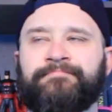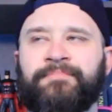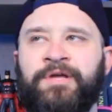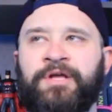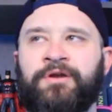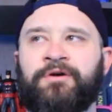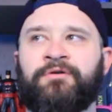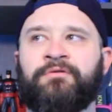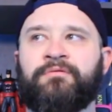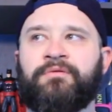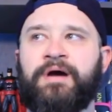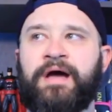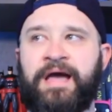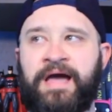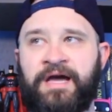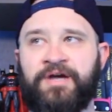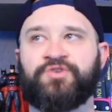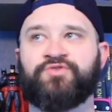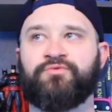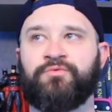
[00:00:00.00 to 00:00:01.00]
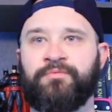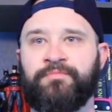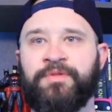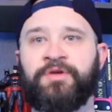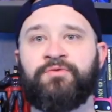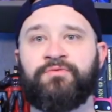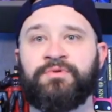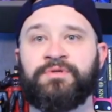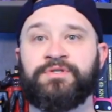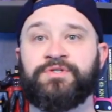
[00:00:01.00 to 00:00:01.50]
you know, actual
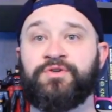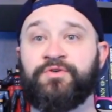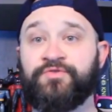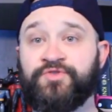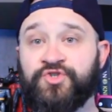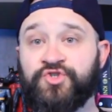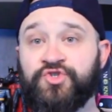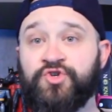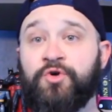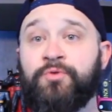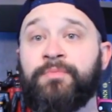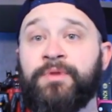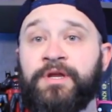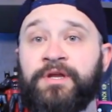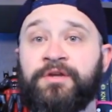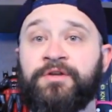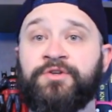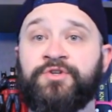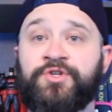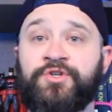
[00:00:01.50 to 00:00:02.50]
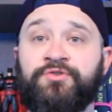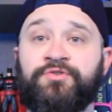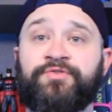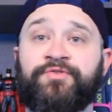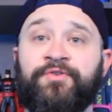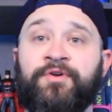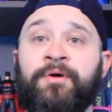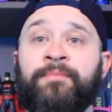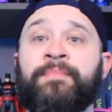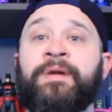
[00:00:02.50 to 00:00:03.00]
mutants. You have so many to
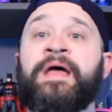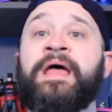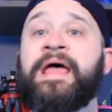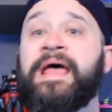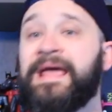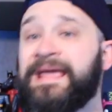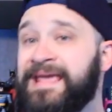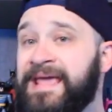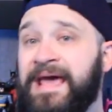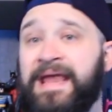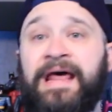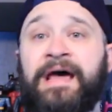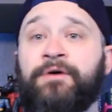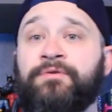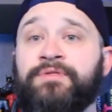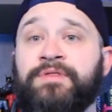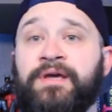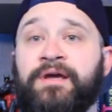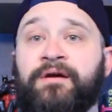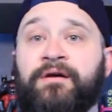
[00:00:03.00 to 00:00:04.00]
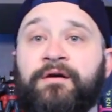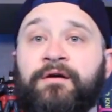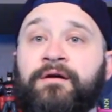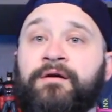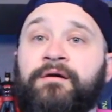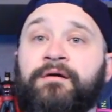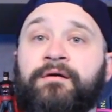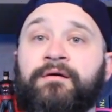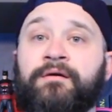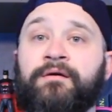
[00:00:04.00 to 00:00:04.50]
choose from. Get out there.
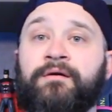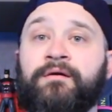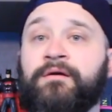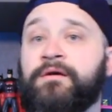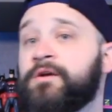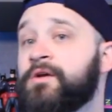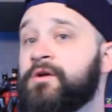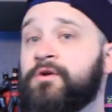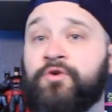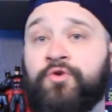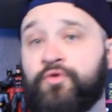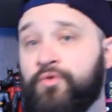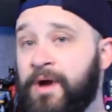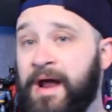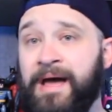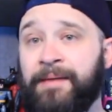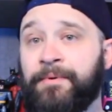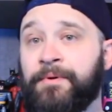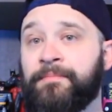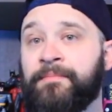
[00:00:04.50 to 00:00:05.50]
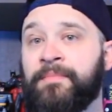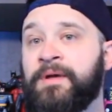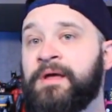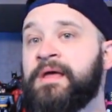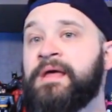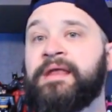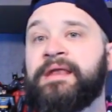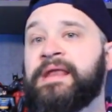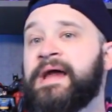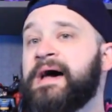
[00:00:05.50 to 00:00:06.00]
Grab them.
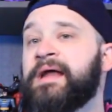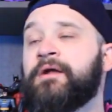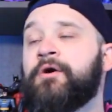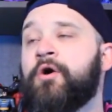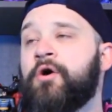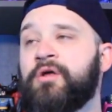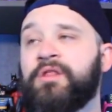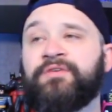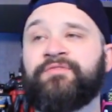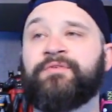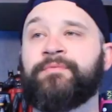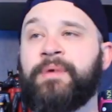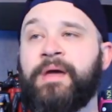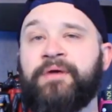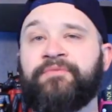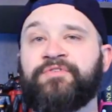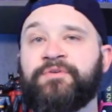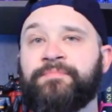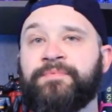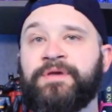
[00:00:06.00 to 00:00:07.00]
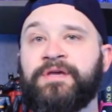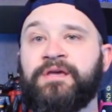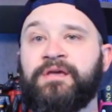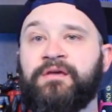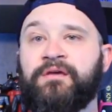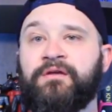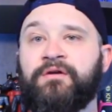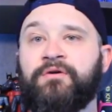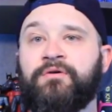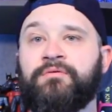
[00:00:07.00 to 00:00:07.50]
Not all of them have to be,
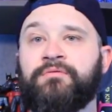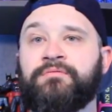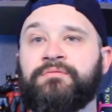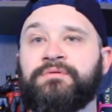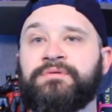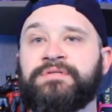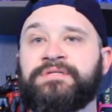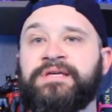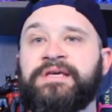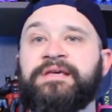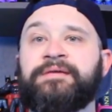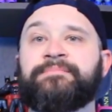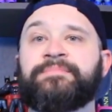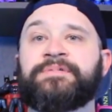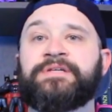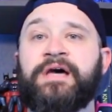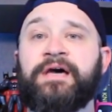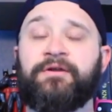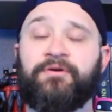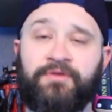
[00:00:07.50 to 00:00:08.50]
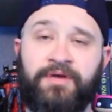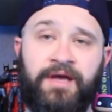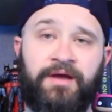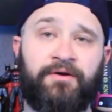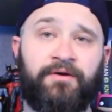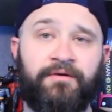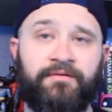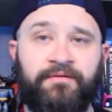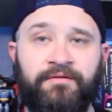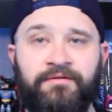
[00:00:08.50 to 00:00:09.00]
you know, team title
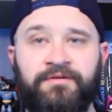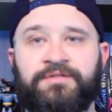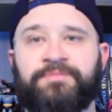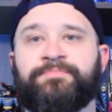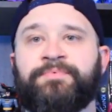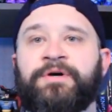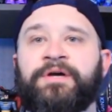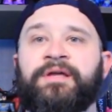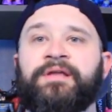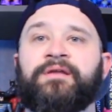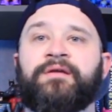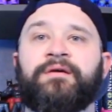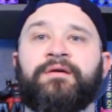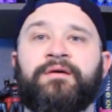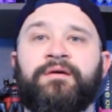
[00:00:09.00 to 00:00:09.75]
characters, but